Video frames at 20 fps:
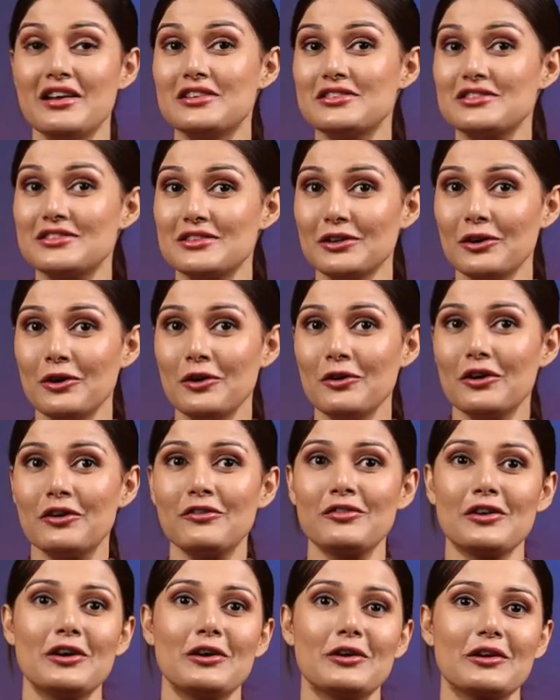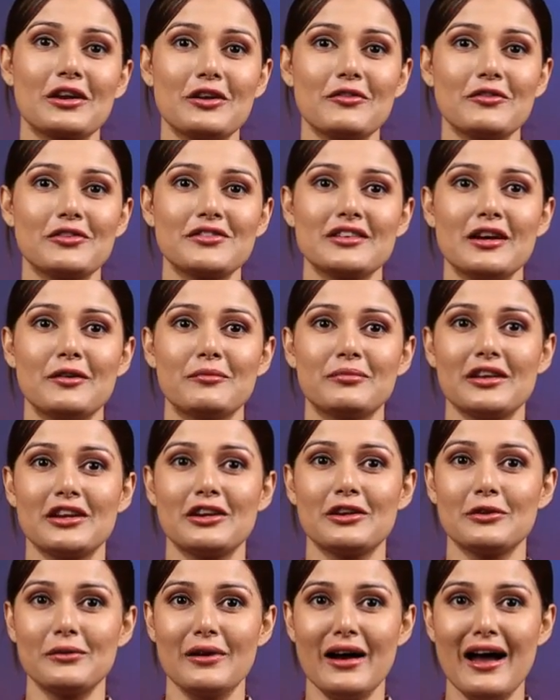So if you're looking for
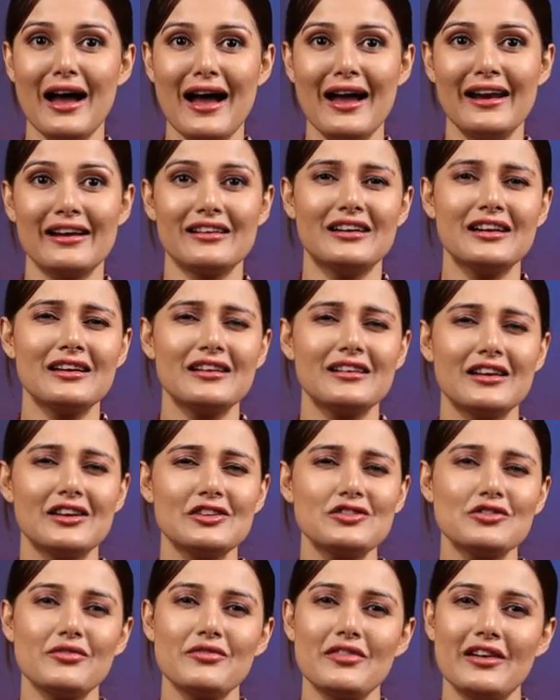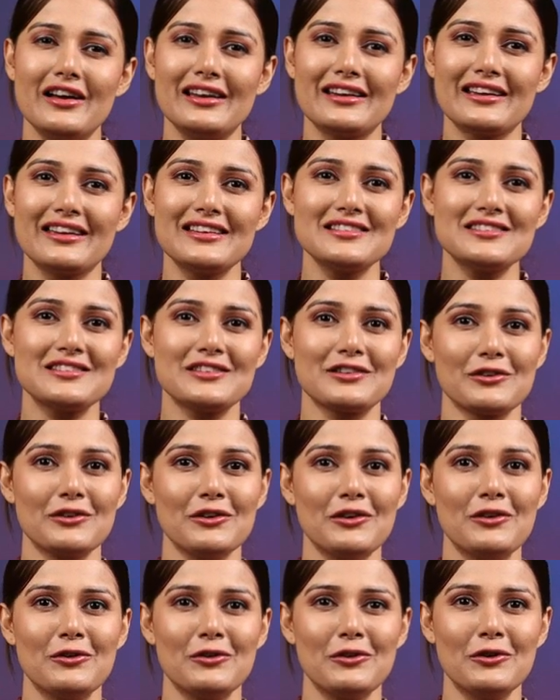something to add a touch of elegance to
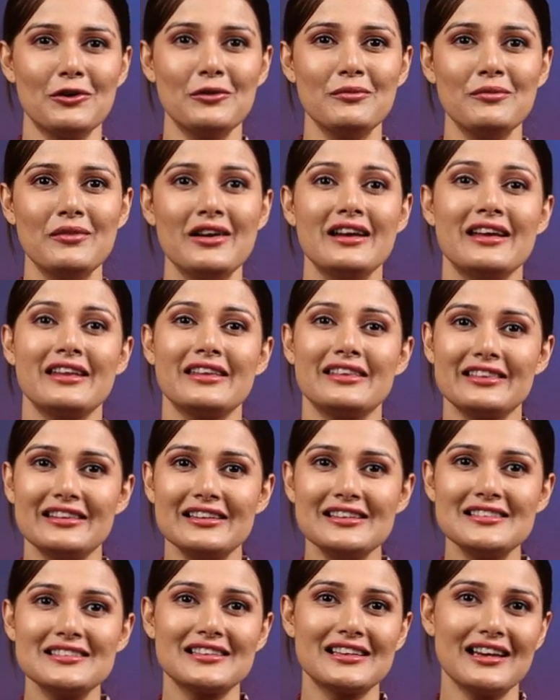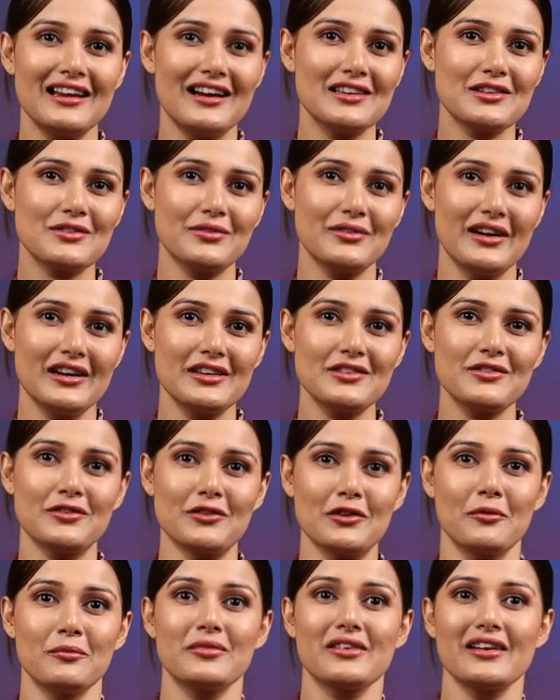your home, this glass vase
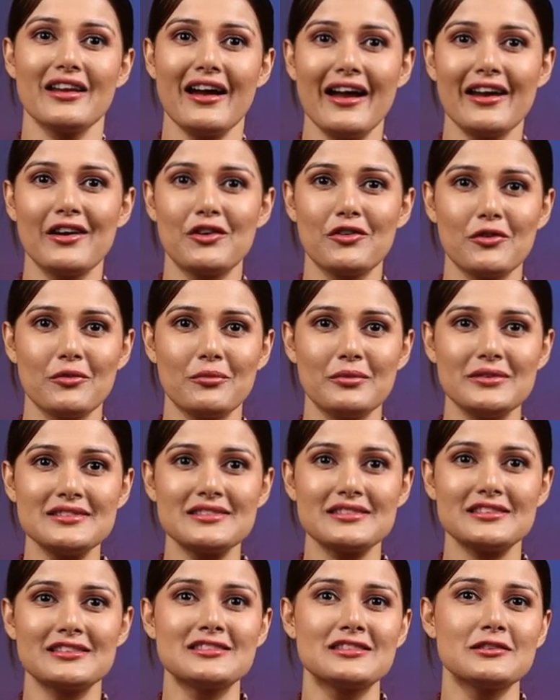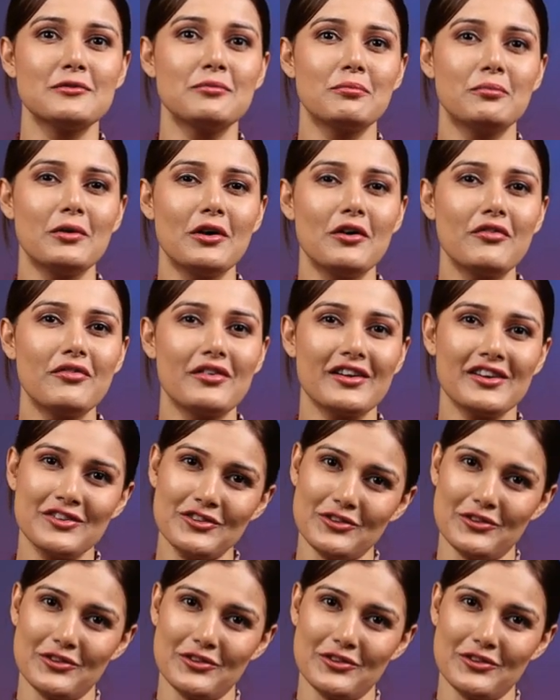from Tide Ribbons is the perfect